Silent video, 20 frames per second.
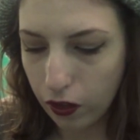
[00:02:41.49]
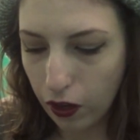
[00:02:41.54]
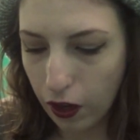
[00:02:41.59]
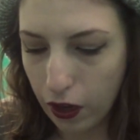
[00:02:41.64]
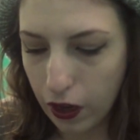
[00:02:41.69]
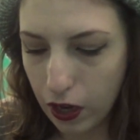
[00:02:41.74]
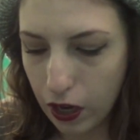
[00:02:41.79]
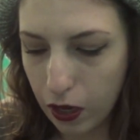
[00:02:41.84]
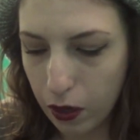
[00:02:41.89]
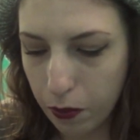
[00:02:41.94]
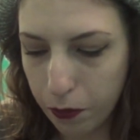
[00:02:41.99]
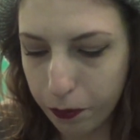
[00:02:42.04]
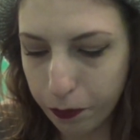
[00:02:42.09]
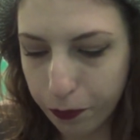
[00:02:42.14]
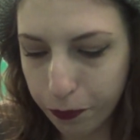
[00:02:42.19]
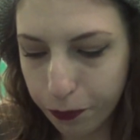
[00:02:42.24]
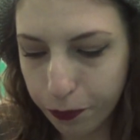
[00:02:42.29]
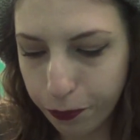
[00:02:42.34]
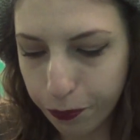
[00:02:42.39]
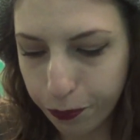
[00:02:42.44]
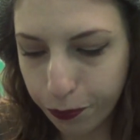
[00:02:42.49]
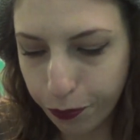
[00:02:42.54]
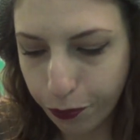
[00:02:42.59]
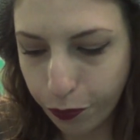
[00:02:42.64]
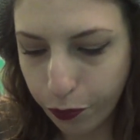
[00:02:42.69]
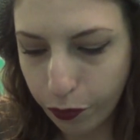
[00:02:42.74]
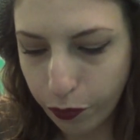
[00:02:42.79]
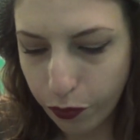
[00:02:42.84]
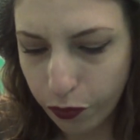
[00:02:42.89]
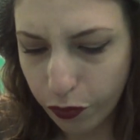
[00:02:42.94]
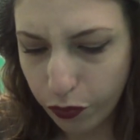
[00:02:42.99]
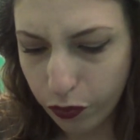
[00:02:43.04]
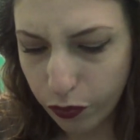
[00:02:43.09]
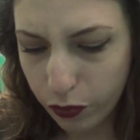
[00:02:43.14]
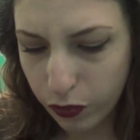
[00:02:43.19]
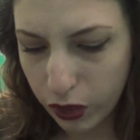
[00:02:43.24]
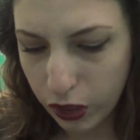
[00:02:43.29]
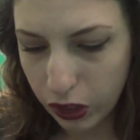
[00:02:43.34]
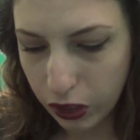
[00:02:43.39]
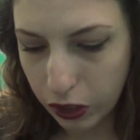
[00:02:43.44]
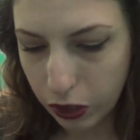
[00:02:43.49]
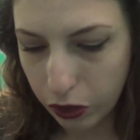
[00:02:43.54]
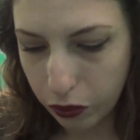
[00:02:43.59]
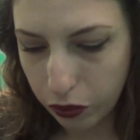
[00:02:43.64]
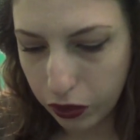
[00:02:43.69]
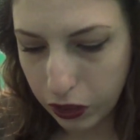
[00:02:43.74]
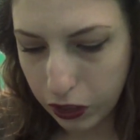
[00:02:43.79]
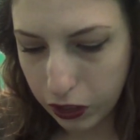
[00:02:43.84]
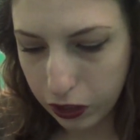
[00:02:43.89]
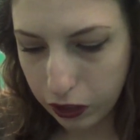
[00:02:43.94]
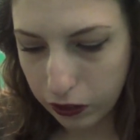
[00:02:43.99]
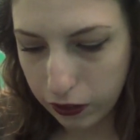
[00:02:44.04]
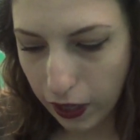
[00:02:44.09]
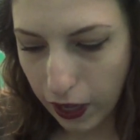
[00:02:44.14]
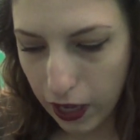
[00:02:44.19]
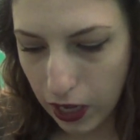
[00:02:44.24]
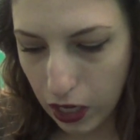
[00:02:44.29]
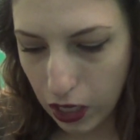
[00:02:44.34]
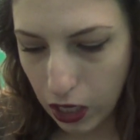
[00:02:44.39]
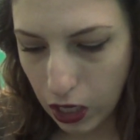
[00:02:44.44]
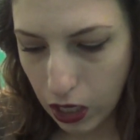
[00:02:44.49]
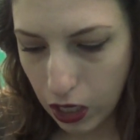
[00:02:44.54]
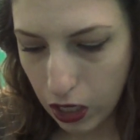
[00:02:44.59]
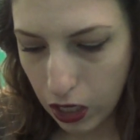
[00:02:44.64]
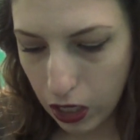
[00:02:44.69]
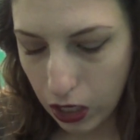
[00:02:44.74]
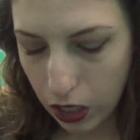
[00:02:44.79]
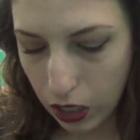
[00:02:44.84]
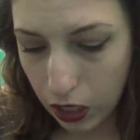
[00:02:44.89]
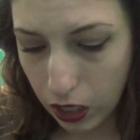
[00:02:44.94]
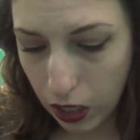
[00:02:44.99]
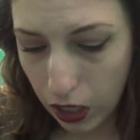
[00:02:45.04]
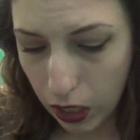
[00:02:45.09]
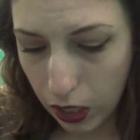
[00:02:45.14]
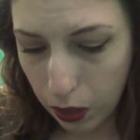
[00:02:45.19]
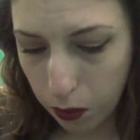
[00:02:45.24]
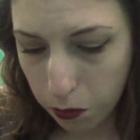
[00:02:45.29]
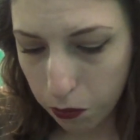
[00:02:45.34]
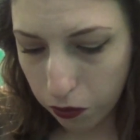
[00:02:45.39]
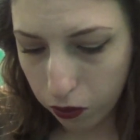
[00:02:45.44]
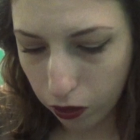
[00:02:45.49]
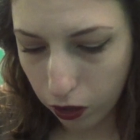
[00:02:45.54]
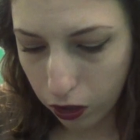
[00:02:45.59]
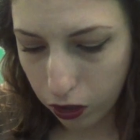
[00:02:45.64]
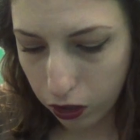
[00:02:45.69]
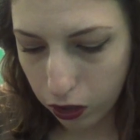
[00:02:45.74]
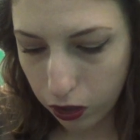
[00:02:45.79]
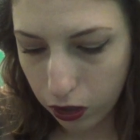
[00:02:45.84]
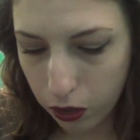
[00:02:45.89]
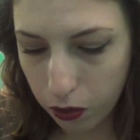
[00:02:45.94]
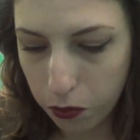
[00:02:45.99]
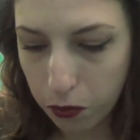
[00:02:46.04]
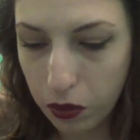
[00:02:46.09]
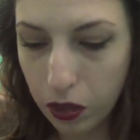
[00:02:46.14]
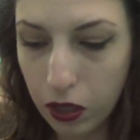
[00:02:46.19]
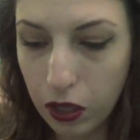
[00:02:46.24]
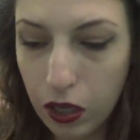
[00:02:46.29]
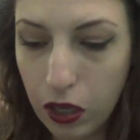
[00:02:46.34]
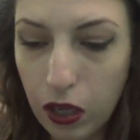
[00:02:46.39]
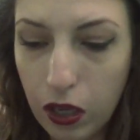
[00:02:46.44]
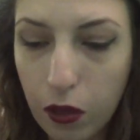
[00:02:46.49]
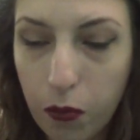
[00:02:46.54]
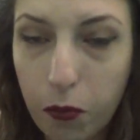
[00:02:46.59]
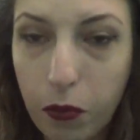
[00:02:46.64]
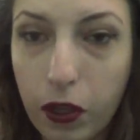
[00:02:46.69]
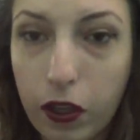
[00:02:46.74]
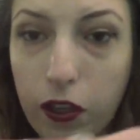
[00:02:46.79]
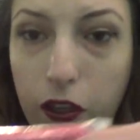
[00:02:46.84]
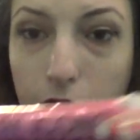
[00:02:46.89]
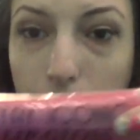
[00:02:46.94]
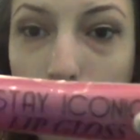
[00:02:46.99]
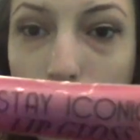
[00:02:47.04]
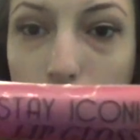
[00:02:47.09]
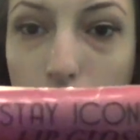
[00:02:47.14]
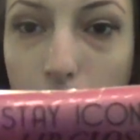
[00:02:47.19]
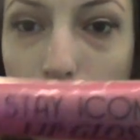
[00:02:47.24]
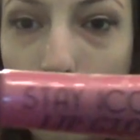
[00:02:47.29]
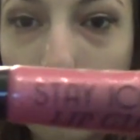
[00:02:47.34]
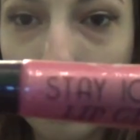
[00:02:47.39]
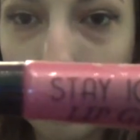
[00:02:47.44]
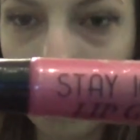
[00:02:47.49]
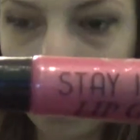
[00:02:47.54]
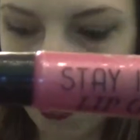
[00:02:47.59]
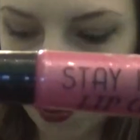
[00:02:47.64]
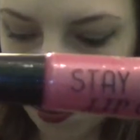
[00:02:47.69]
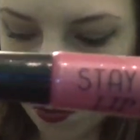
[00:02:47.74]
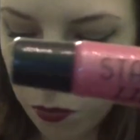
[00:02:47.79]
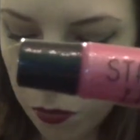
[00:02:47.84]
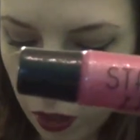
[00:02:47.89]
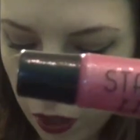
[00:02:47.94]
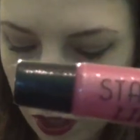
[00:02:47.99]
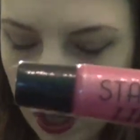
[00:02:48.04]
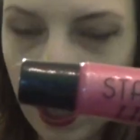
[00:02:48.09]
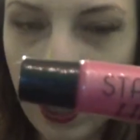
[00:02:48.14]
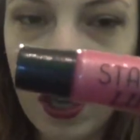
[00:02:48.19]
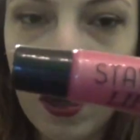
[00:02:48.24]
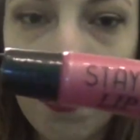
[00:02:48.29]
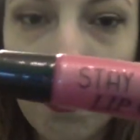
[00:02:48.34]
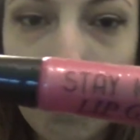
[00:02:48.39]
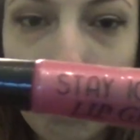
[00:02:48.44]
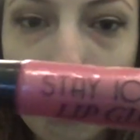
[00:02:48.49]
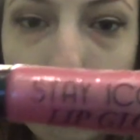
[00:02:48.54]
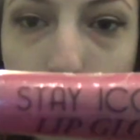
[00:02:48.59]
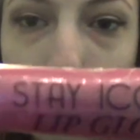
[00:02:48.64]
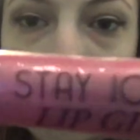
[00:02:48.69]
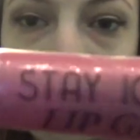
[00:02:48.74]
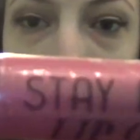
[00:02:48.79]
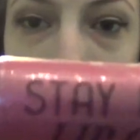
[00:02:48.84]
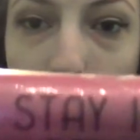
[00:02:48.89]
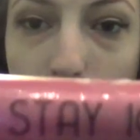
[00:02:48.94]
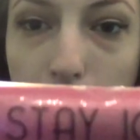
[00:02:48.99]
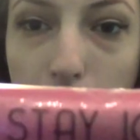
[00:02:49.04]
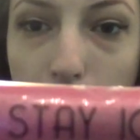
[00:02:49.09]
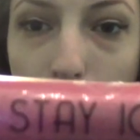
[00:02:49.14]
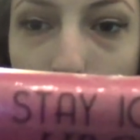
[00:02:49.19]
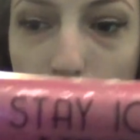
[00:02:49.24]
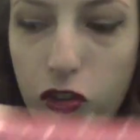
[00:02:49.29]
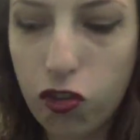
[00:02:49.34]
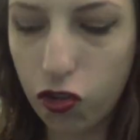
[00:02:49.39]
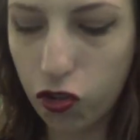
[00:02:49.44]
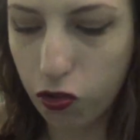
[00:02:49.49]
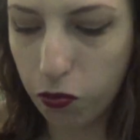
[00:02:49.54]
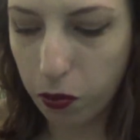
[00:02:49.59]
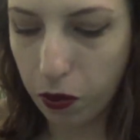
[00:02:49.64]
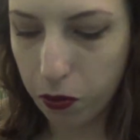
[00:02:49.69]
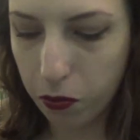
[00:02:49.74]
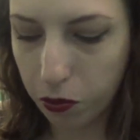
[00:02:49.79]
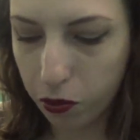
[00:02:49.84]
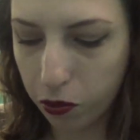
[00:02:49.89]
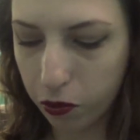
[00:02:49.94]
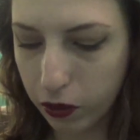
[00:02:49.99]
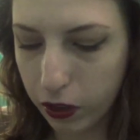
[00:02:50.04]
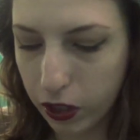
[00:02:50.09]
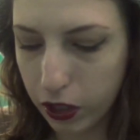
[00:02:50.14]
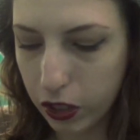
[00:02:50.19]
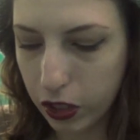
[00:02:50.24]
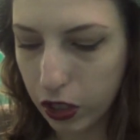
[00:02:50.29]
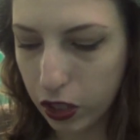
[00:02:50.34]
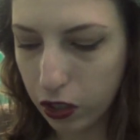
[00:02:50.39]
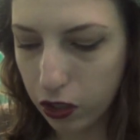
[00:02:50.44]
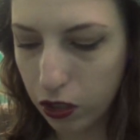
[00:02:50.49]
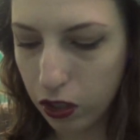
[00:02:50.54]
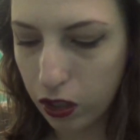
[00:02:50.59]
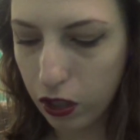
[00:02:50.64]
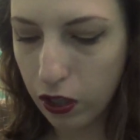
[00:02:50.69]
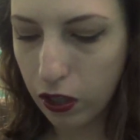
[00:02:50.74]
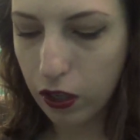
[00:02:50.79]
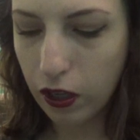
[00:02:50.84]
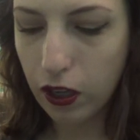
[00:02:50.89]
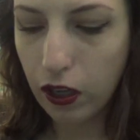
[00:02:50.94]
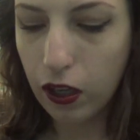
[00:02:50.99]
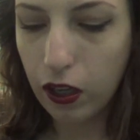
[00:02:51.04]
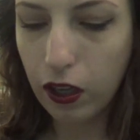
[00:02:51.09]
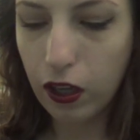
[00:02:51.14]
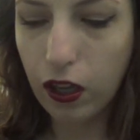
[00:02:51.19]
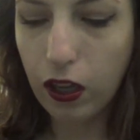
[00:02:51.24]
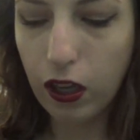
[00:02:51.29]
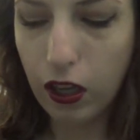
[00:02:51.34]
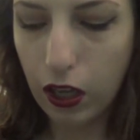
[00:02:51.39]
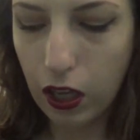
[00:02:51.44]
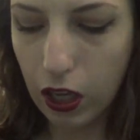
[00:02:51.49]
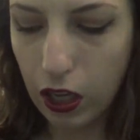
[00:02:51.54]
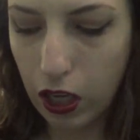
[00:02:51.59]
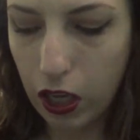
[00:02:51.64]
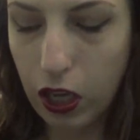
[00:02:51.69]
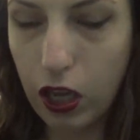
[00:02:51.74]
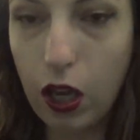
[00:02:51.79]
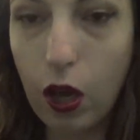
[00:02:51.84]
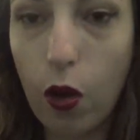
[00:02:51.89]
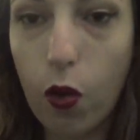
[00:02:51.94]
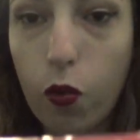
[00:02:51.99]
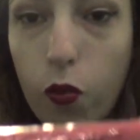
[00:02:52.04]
I don't think there's any names on them. But there's this pinkish purple one, a